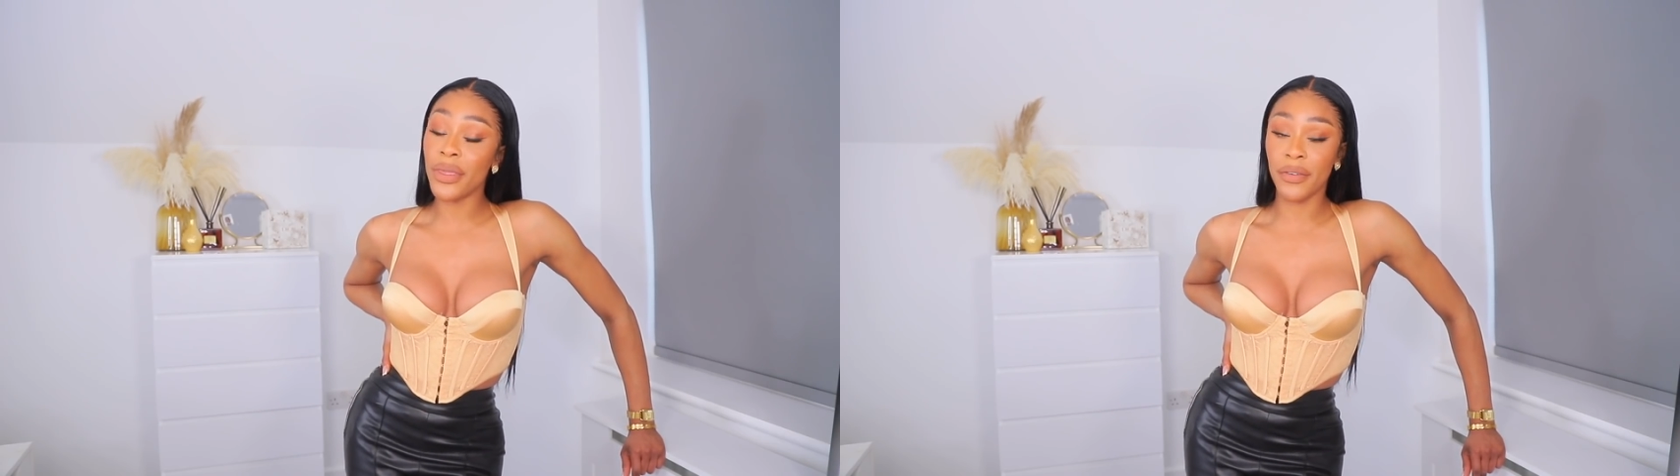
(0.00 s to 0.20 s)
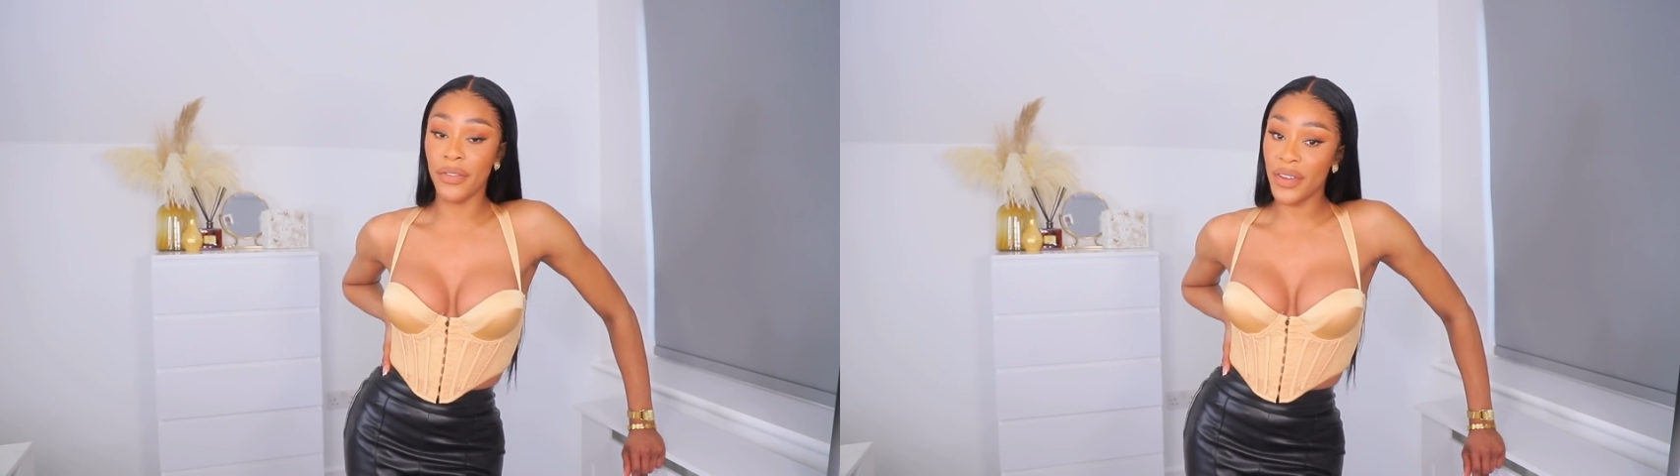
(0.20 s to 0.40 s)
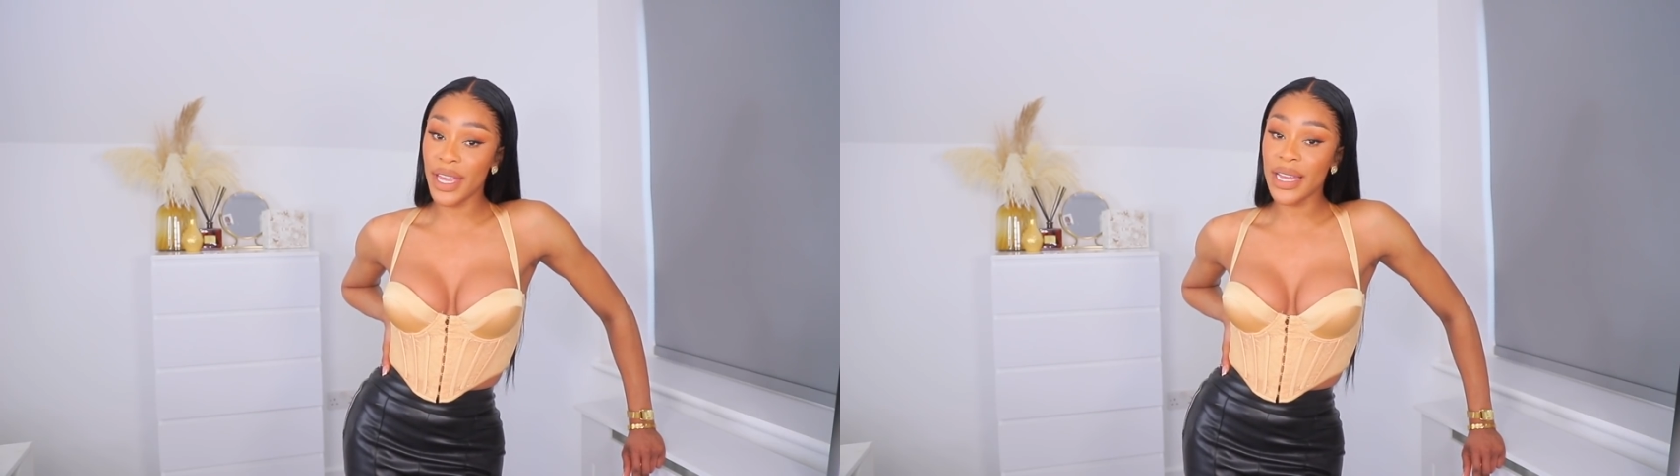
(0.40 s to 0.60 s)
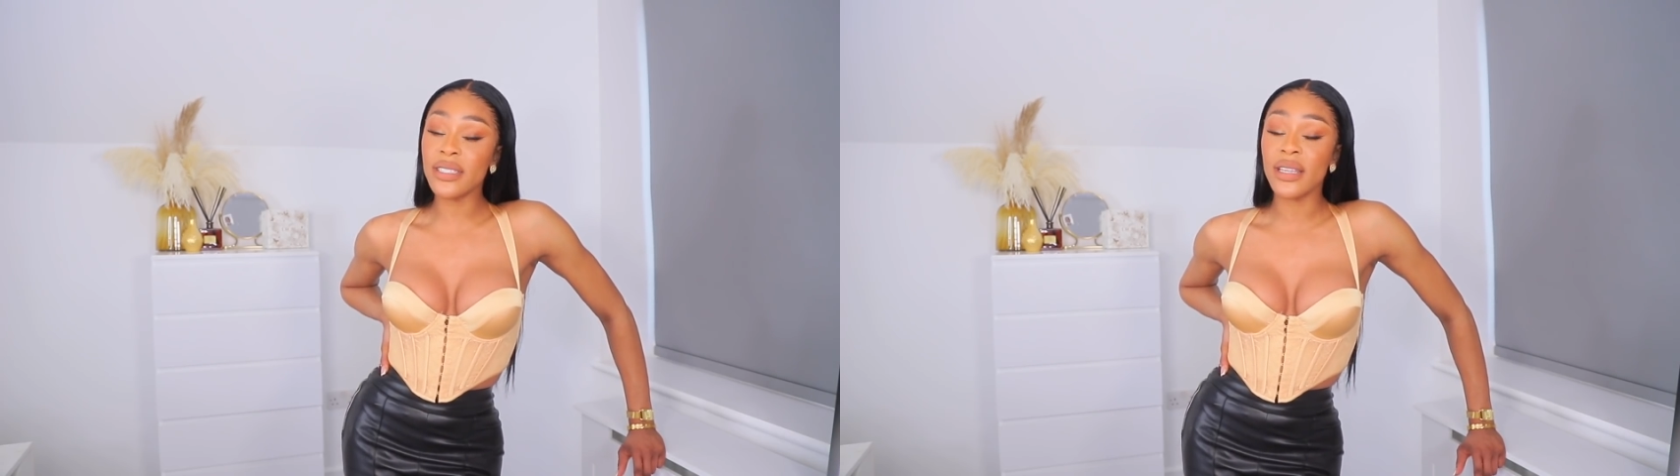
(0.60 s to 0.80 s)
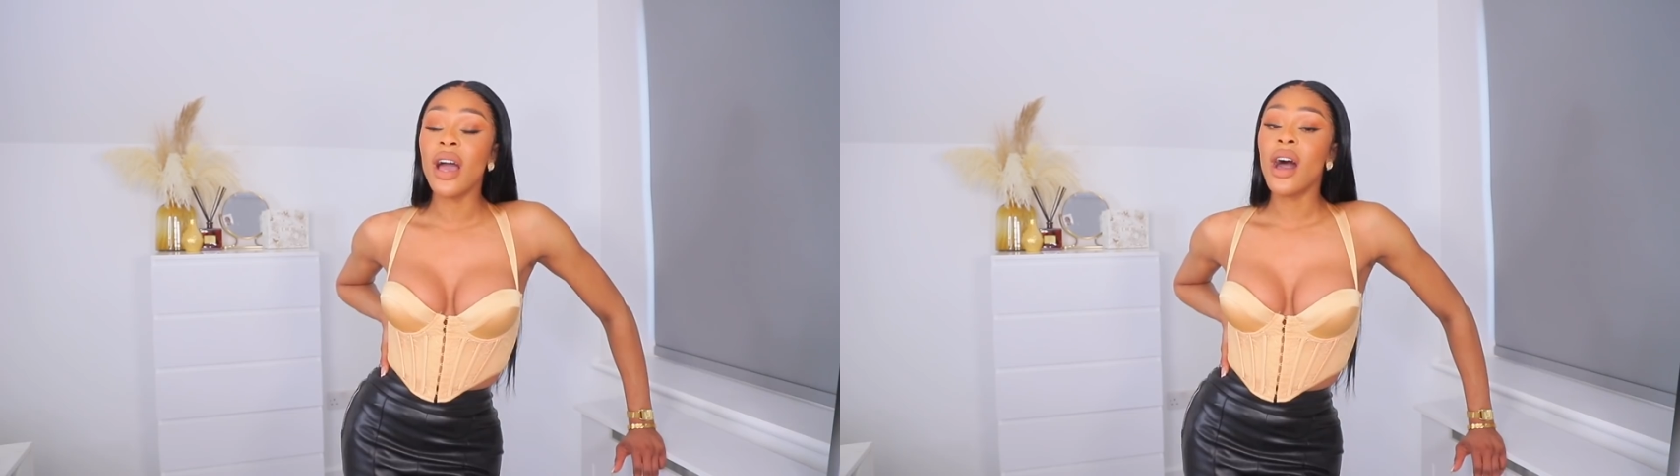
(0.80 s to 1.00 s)
the
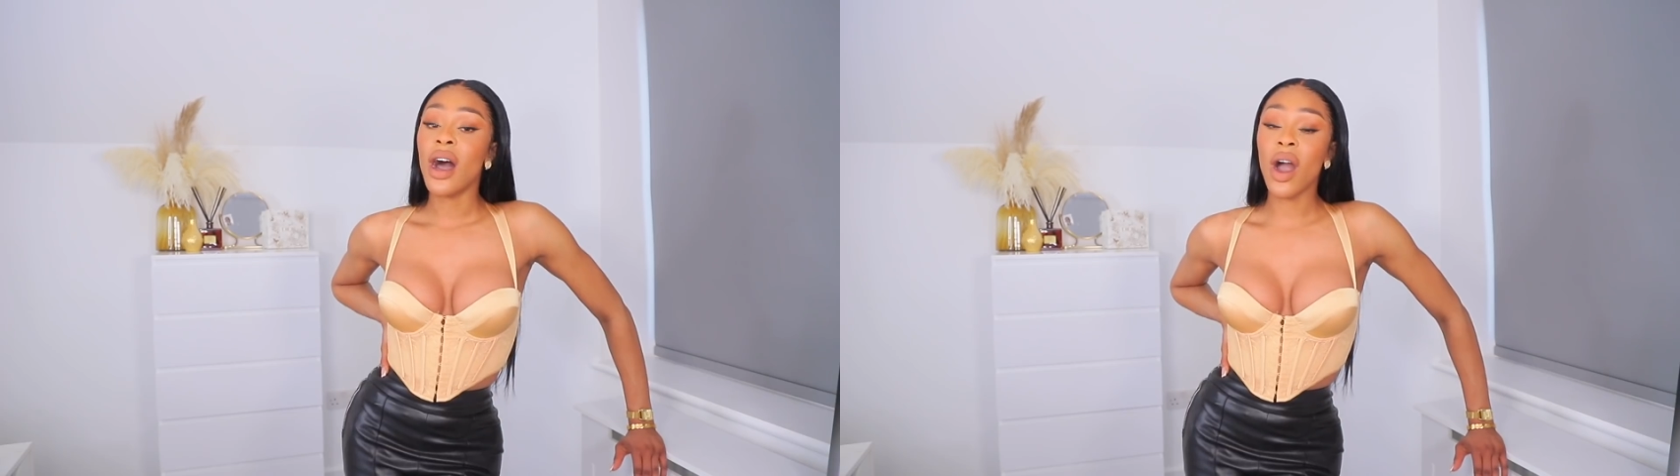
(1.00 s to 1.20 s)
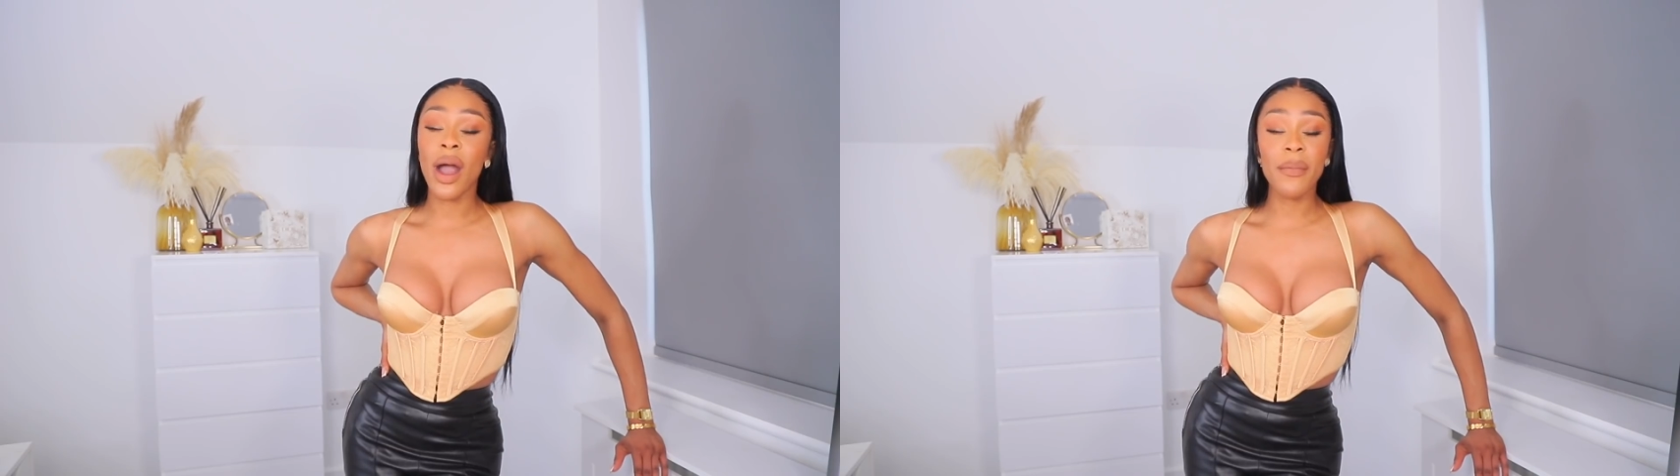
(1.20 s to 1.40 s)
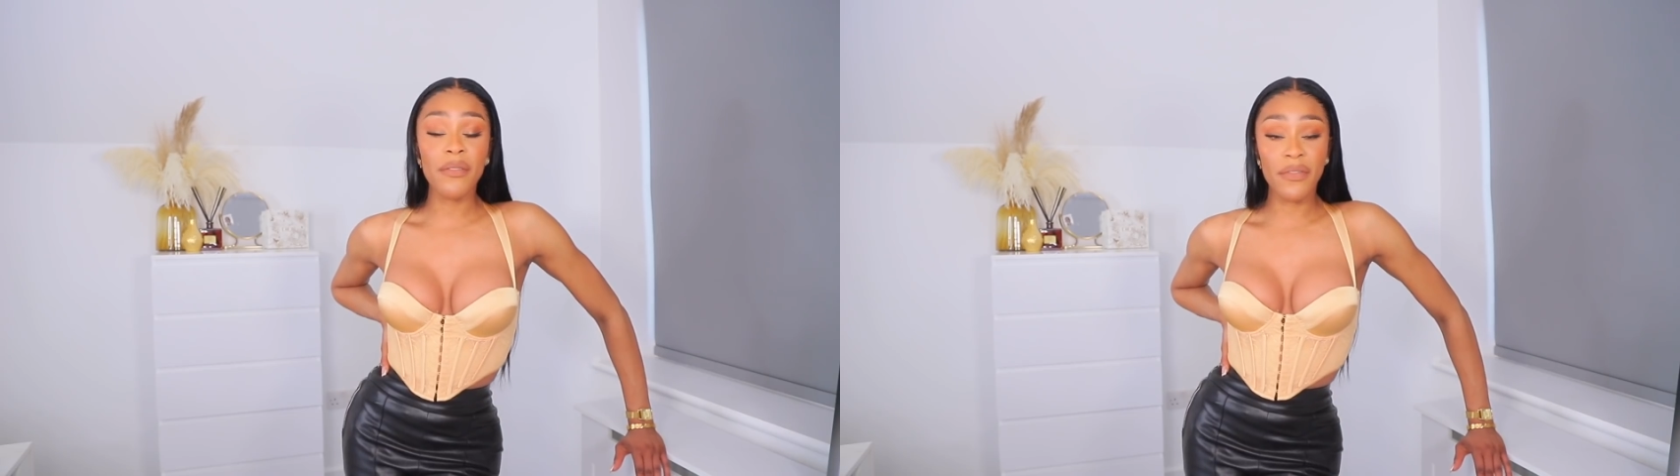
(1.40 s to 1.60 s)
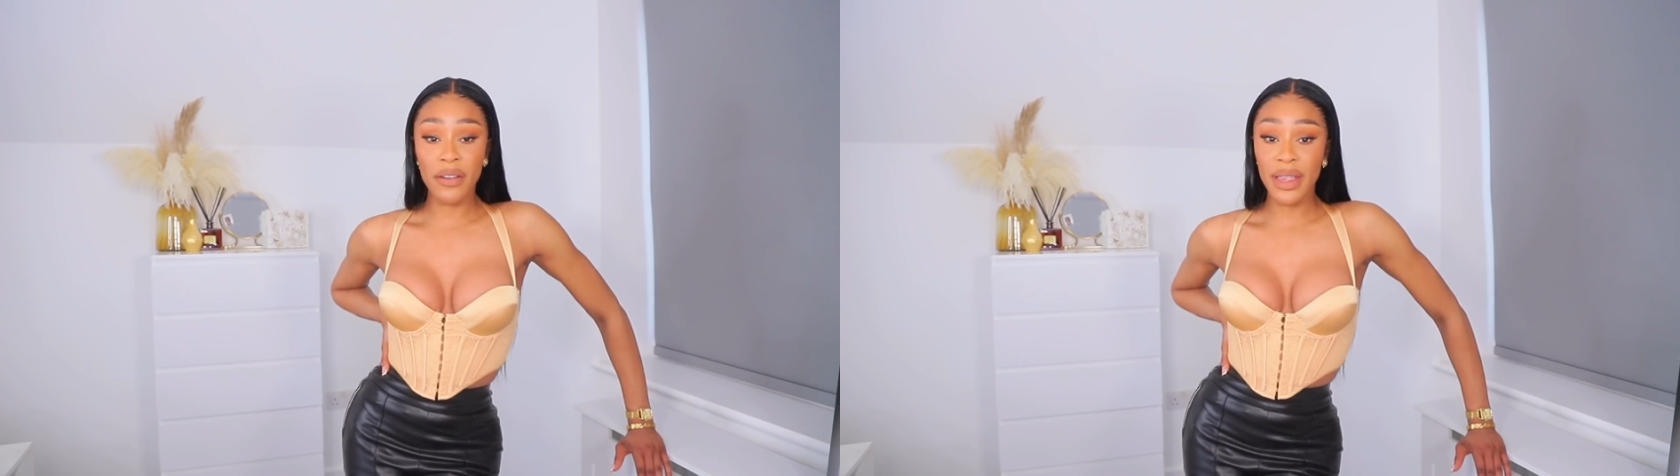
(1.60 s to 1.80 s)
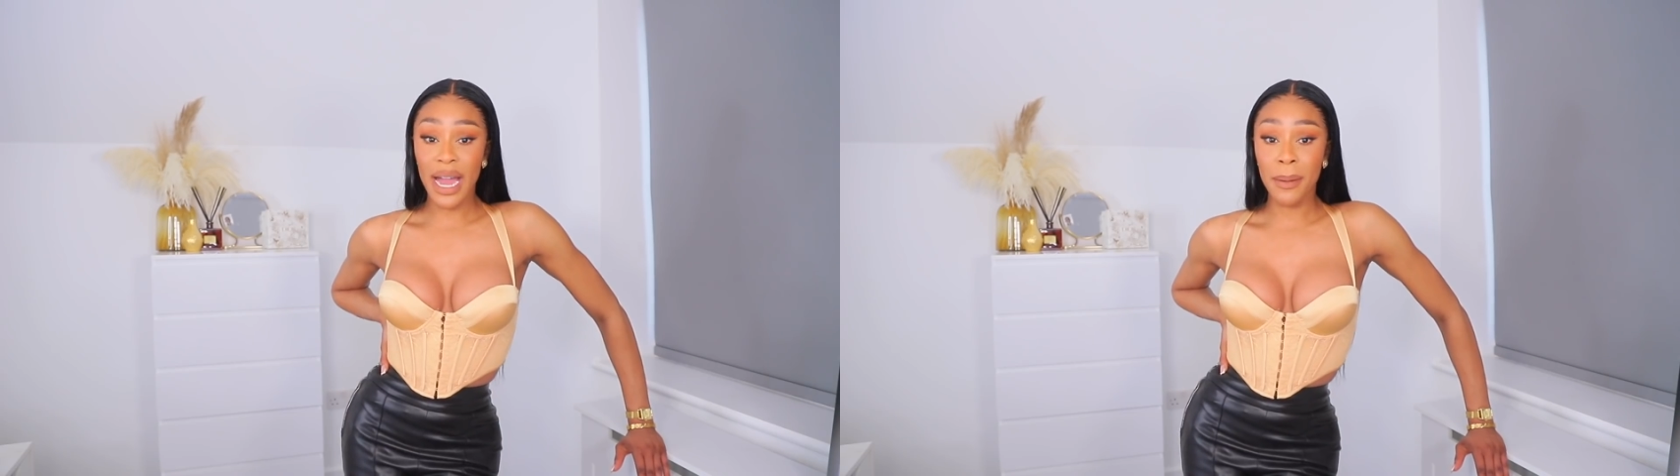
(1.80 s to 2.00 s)
fit, I'm
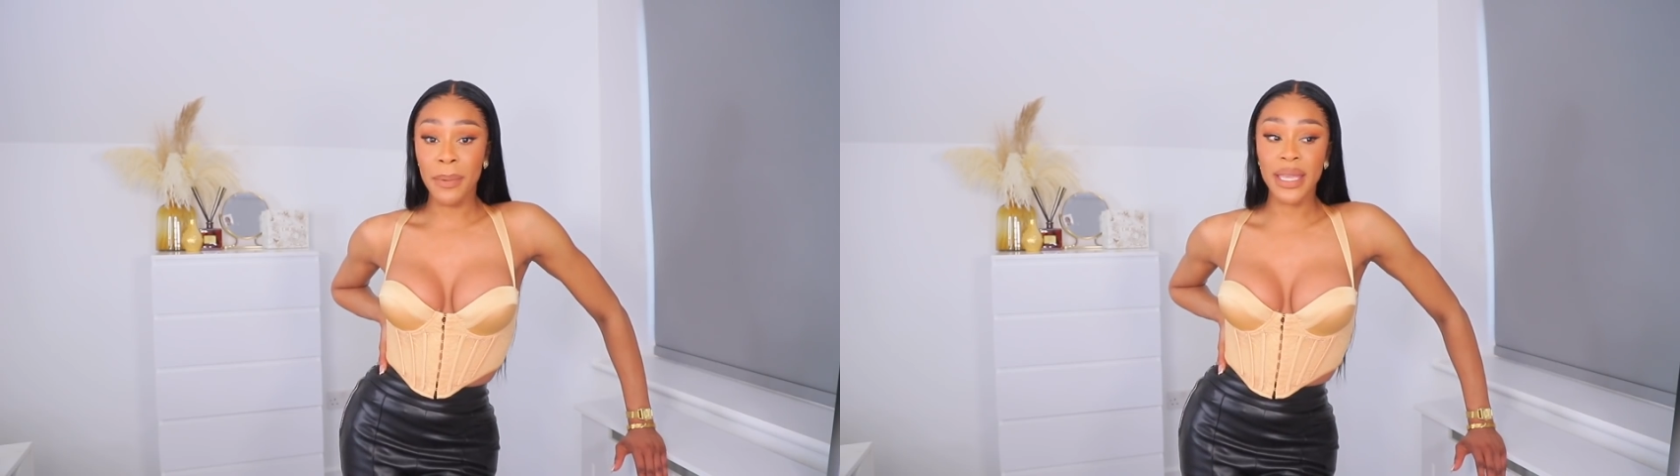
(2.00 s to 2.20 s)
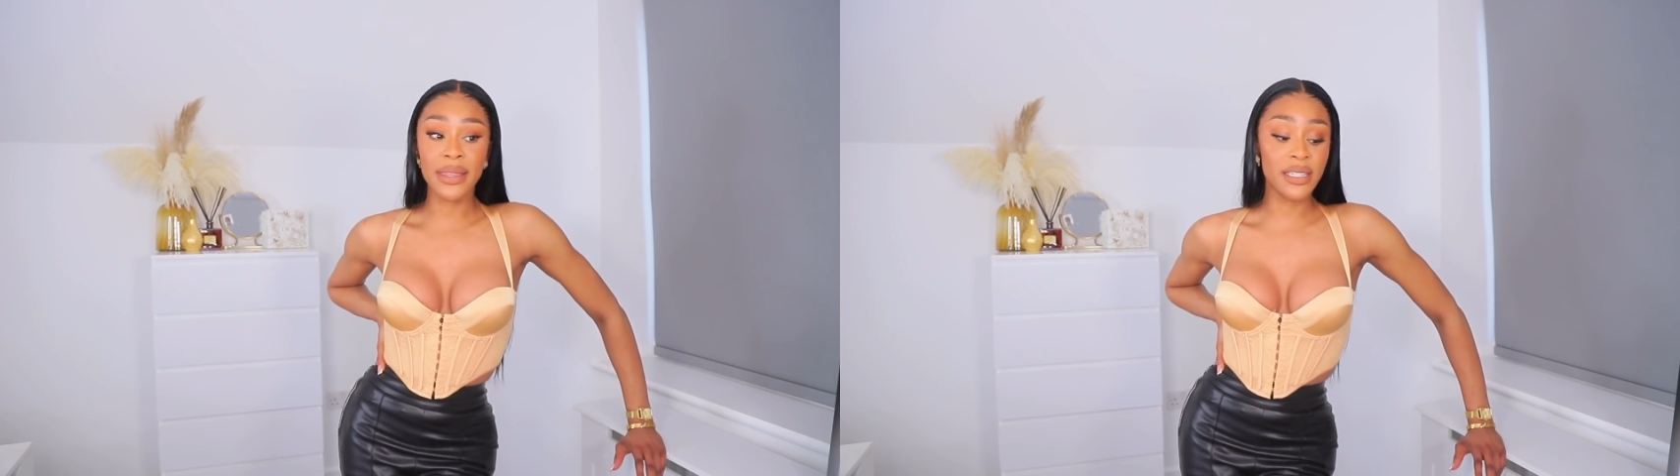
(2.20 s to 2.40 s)
very happy.